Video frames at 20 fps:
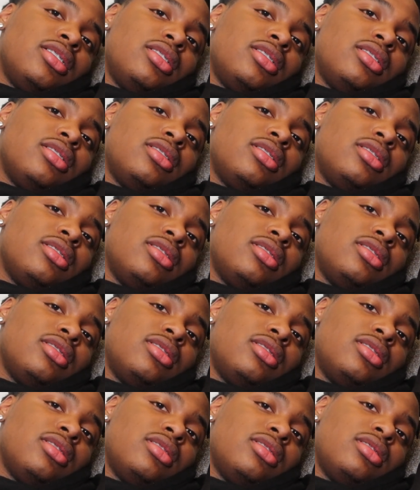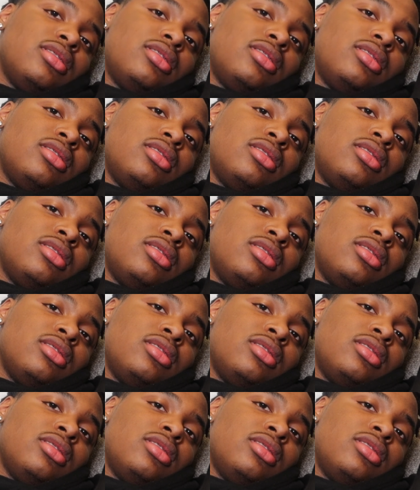Nothing is said.